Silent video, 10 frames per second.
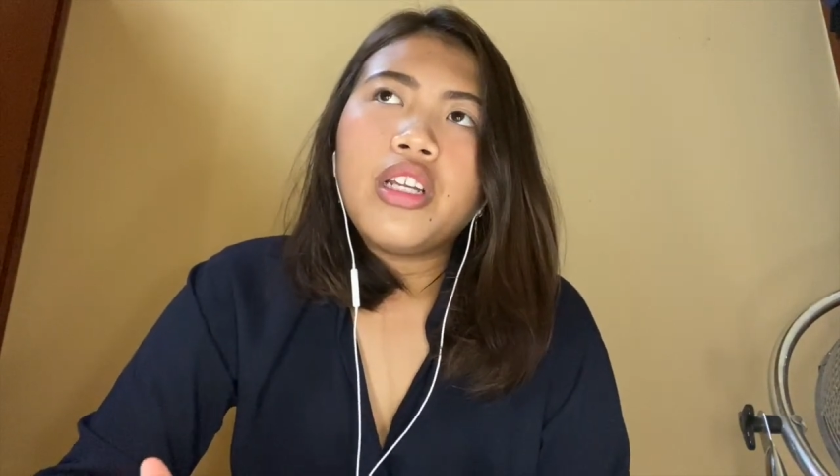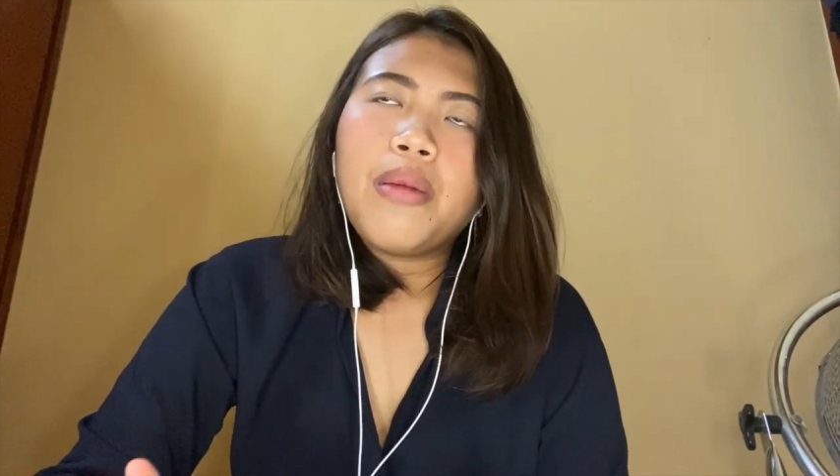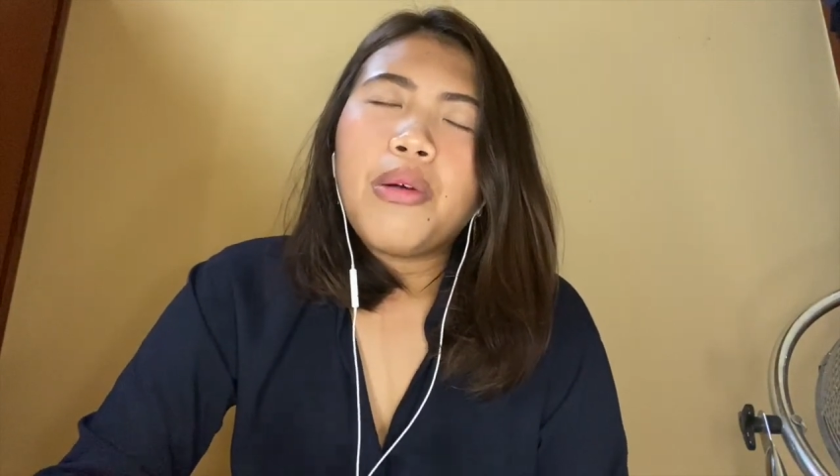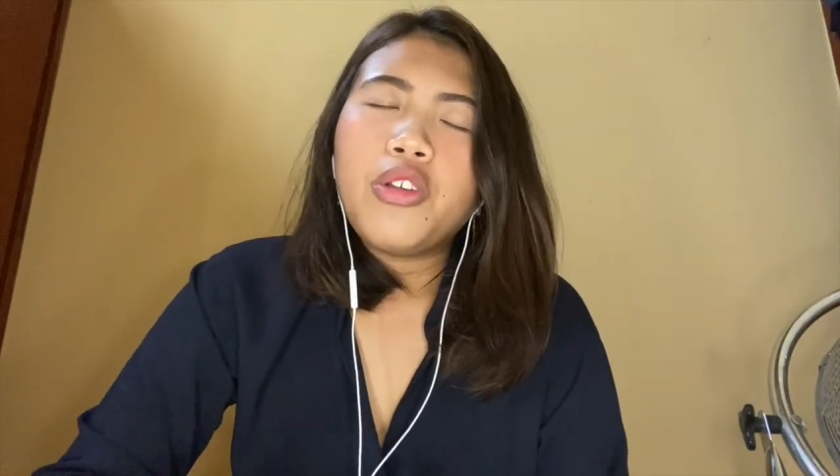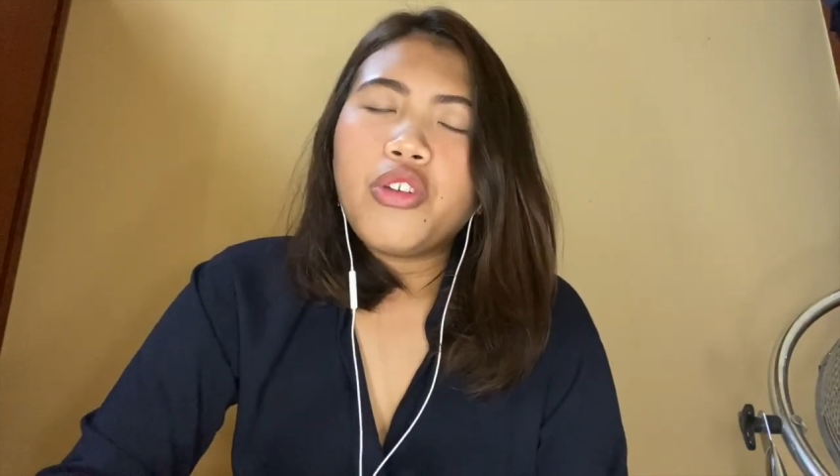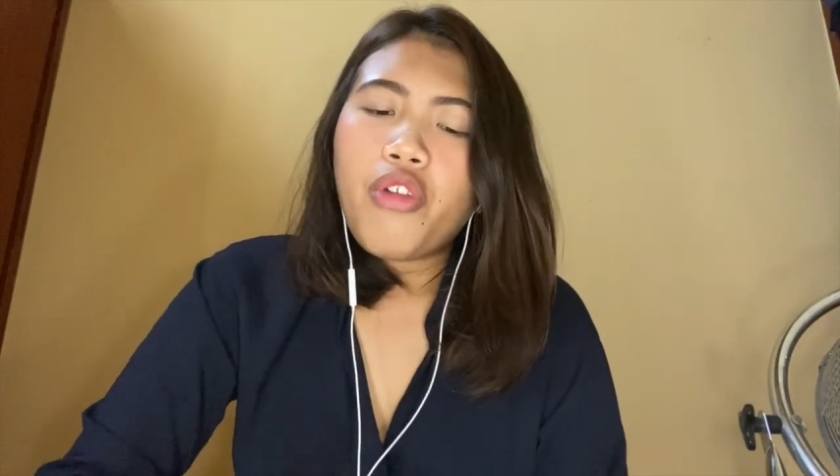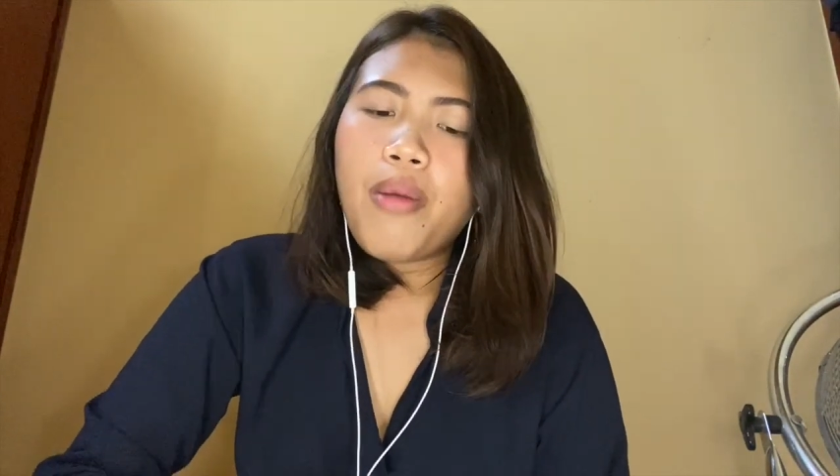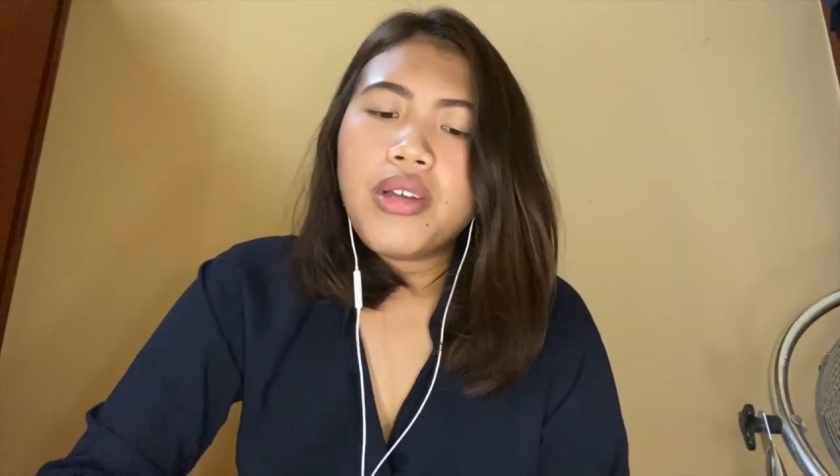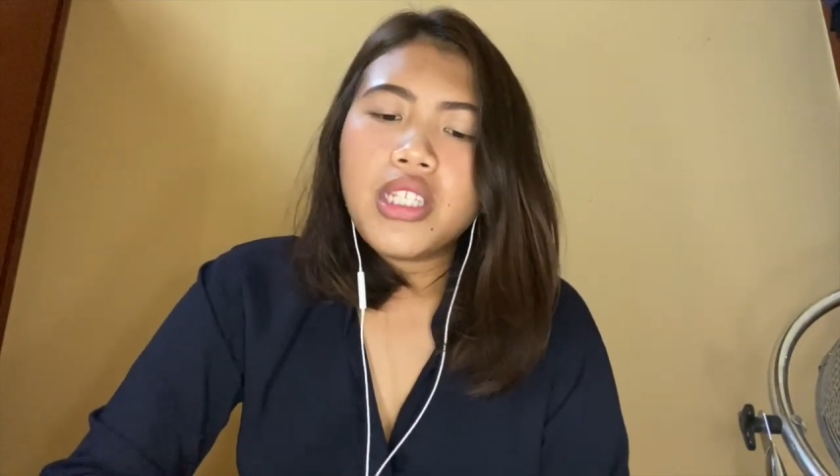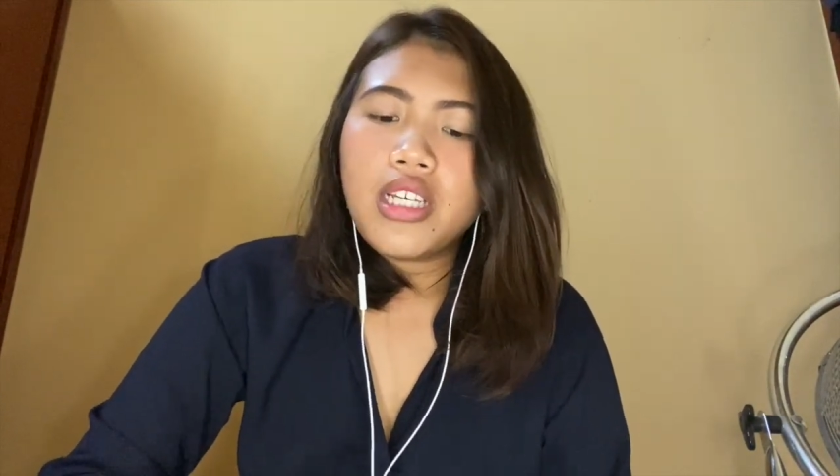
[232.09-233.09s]
about the
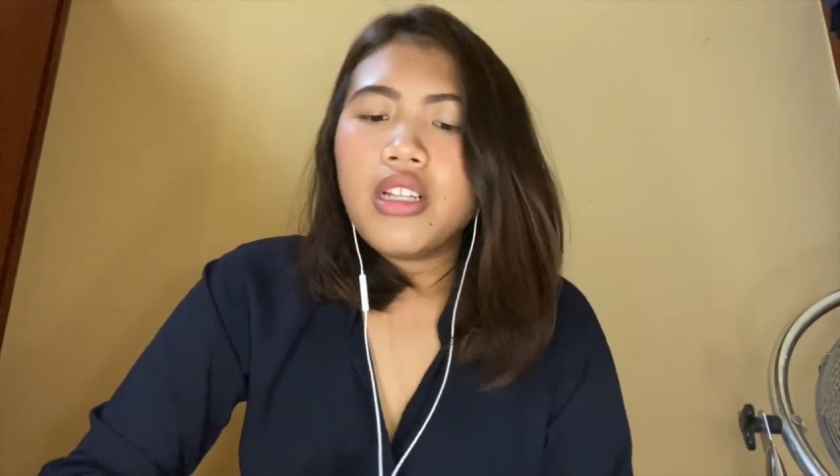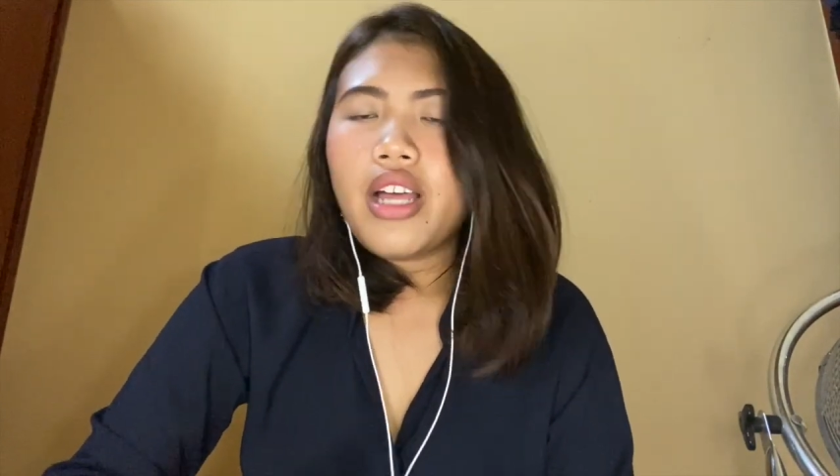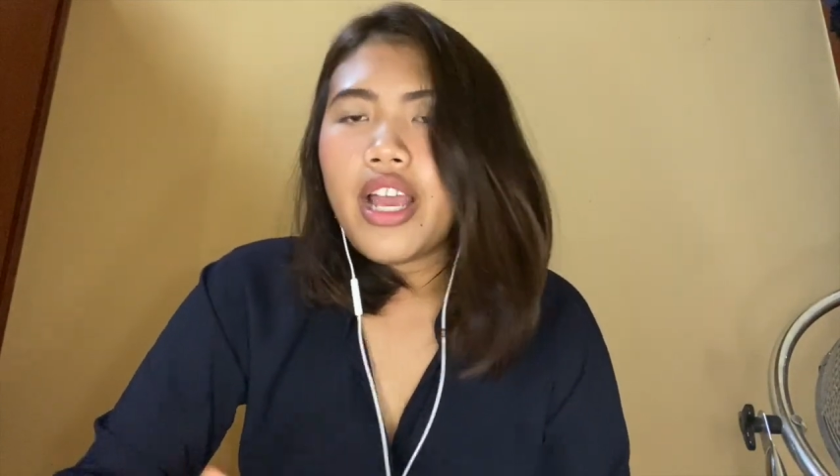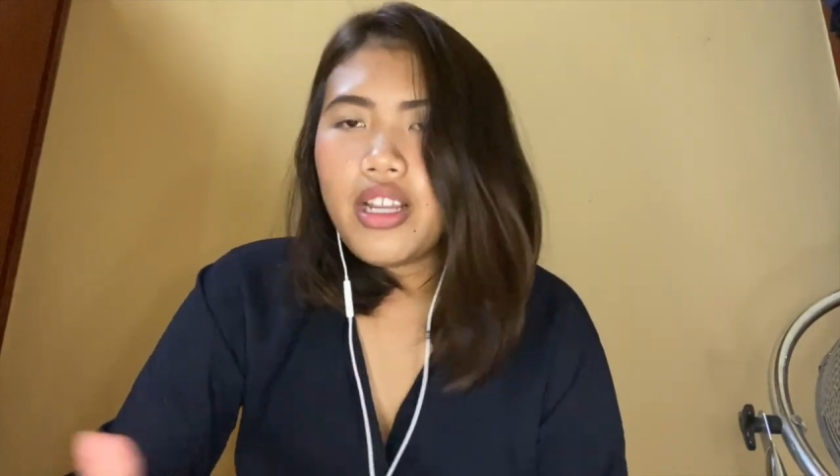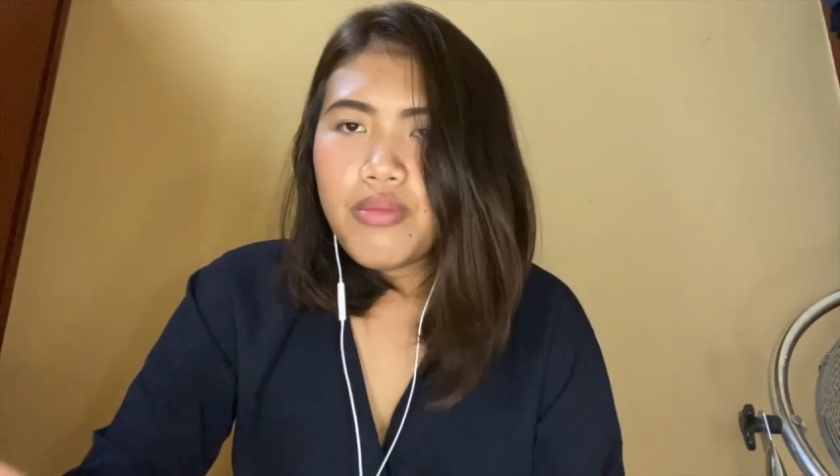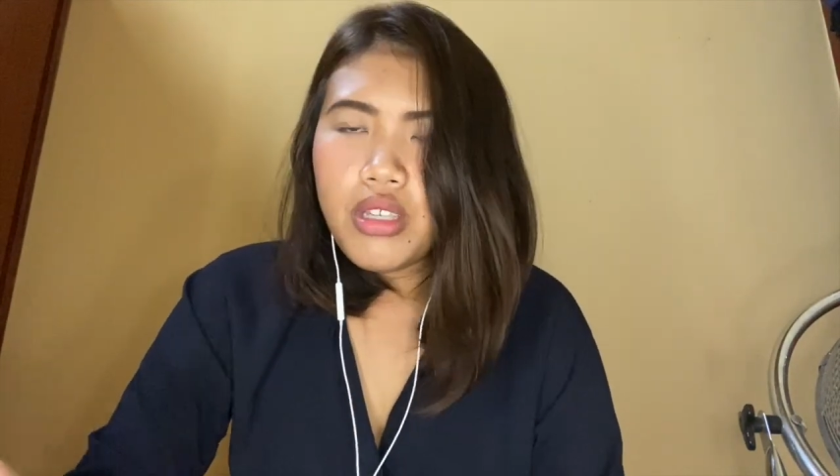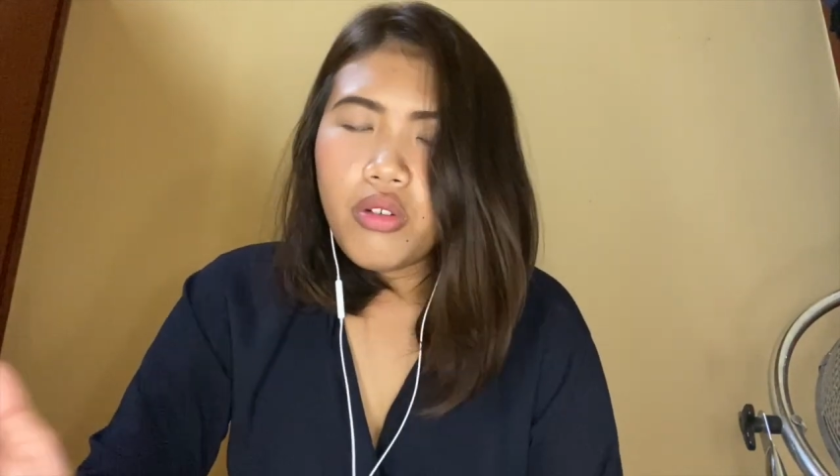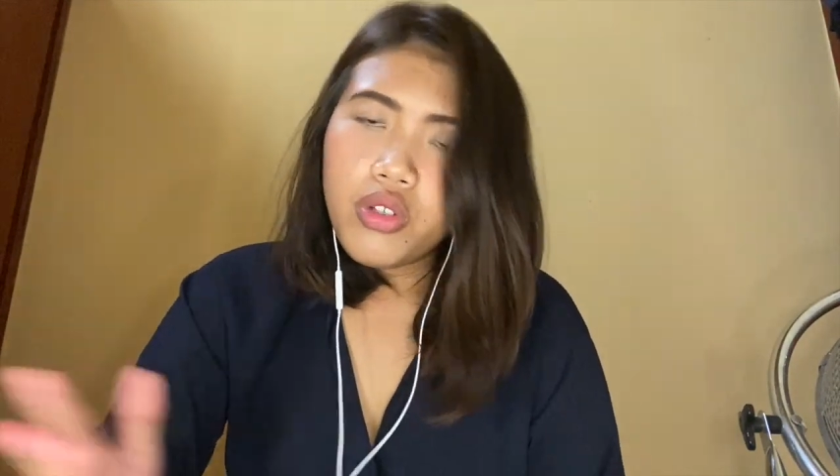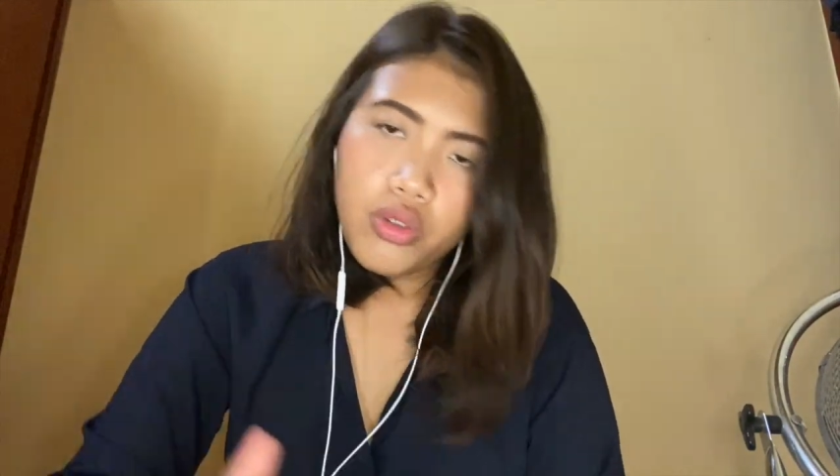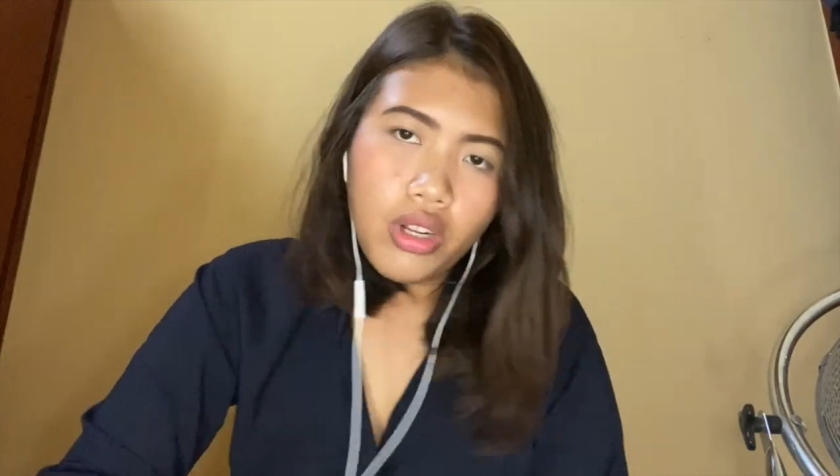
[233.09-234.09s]
grammatical items and
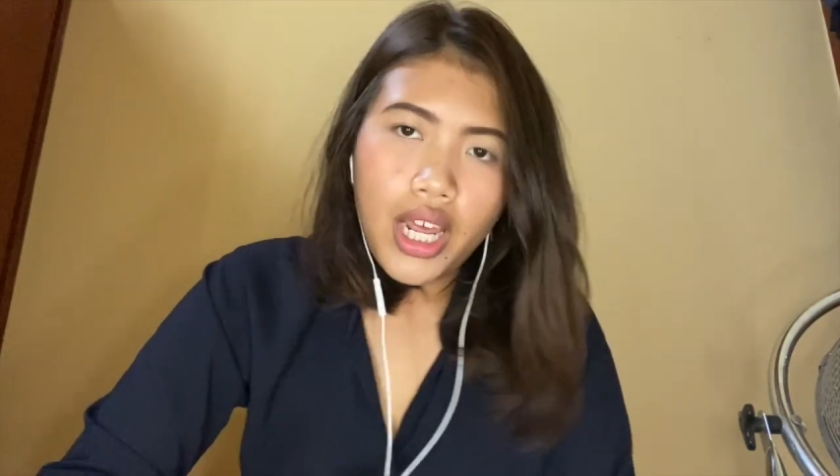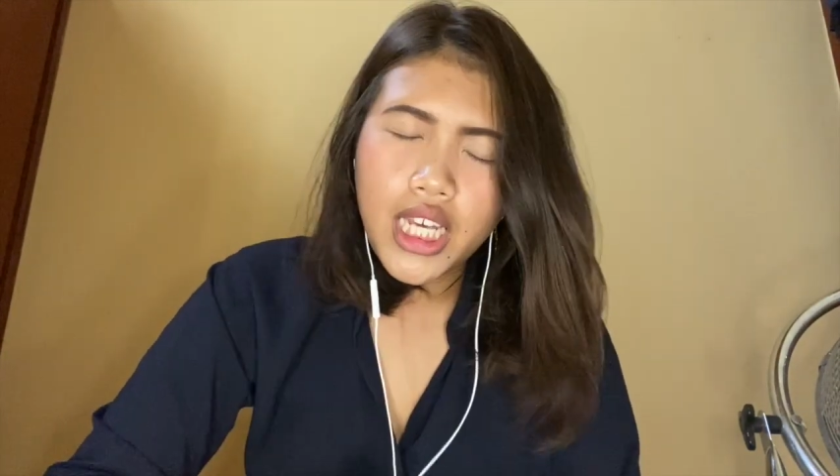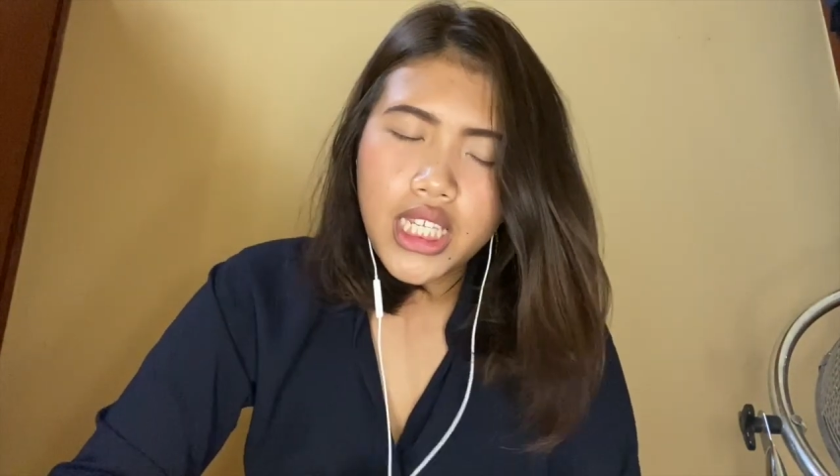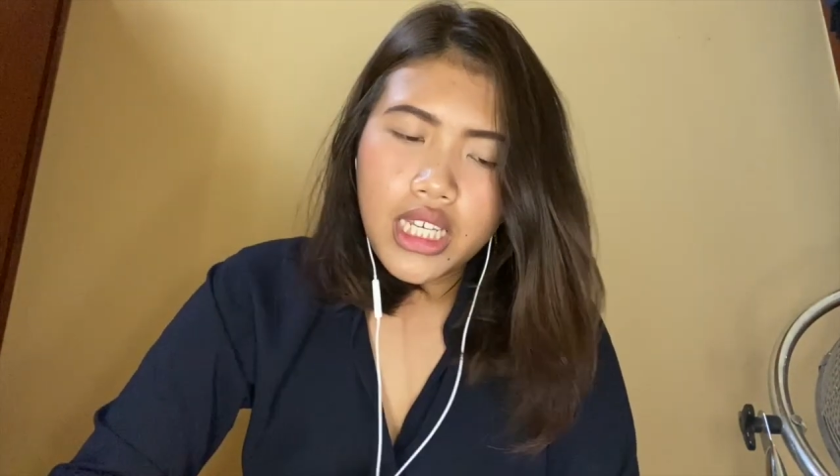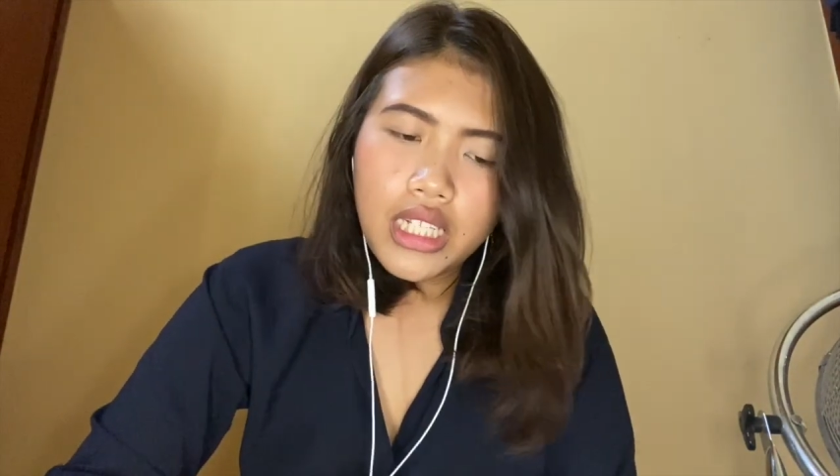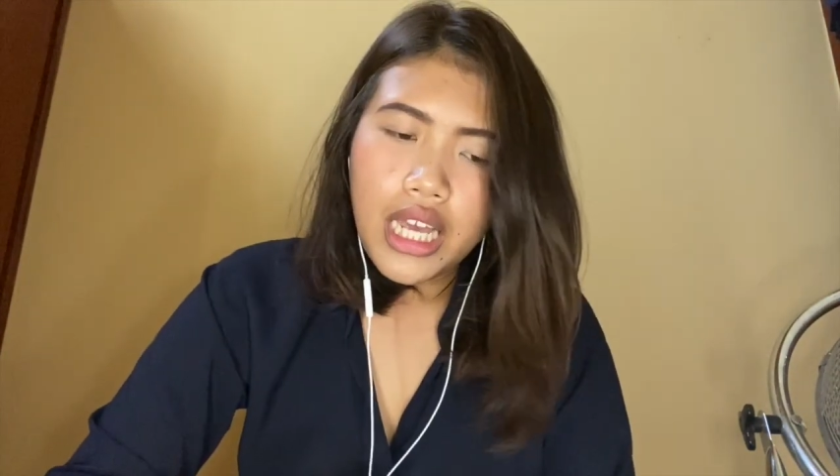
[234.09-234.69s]
also the lexical